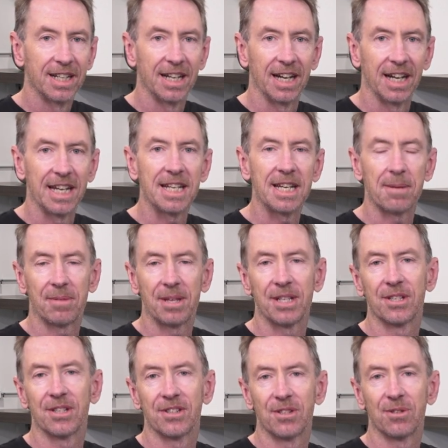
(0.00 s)
in-depth
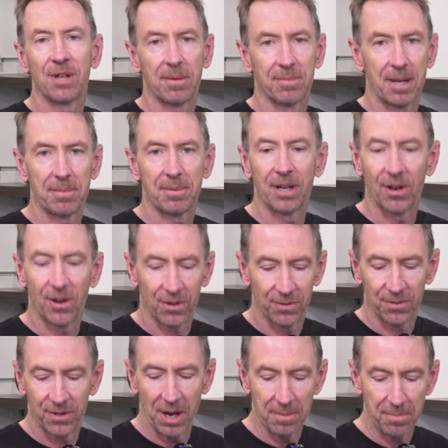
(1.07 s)
things that still comes up in a lot
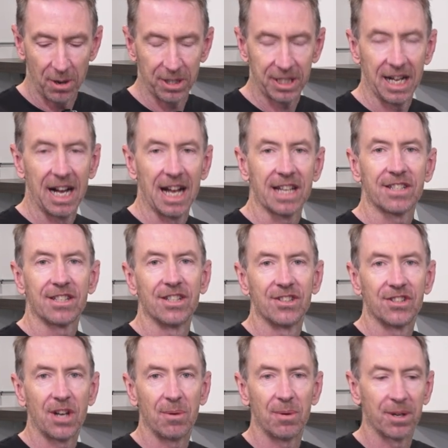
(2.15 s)
of podcasts
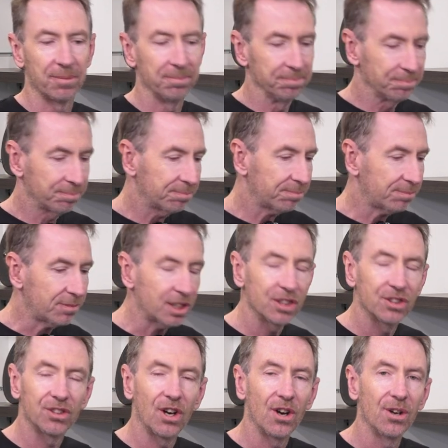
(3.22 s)
and so on.
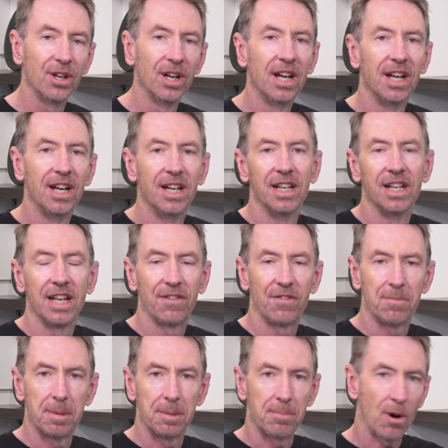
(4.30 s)
So if
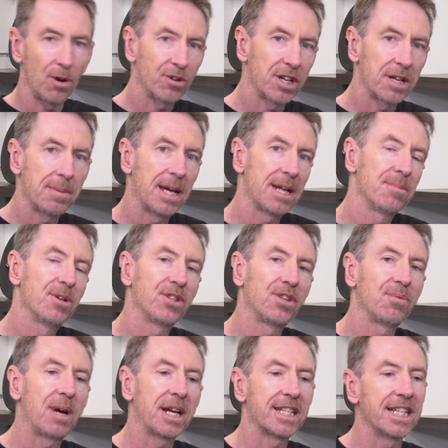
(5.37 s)
you've been pondering about
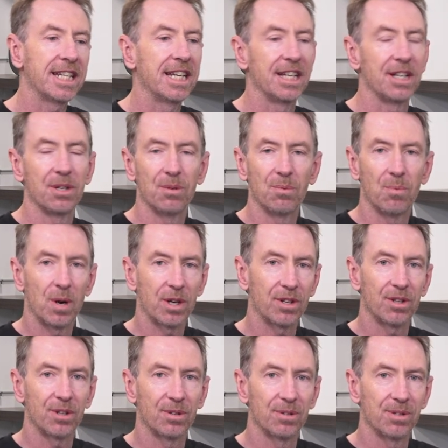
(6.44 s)
immersive waxing and you
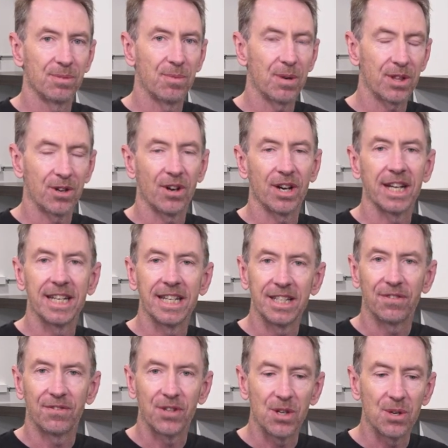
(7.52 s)
wonder whether or not it
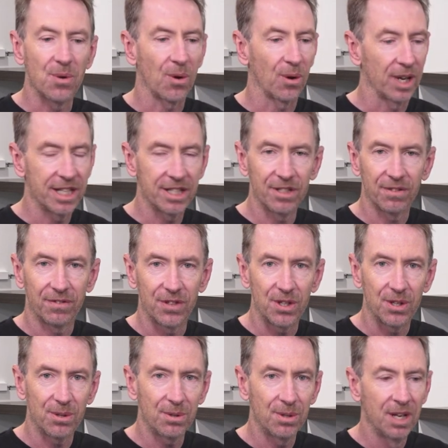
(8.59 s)
is for you or isn't for
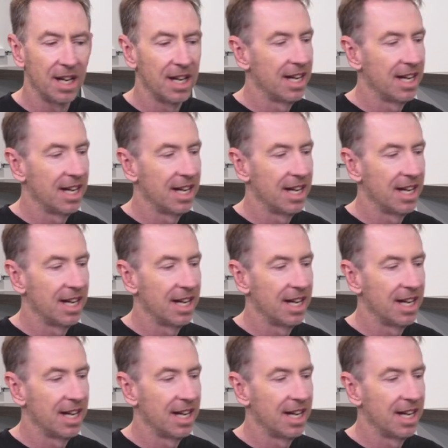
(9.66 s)
you,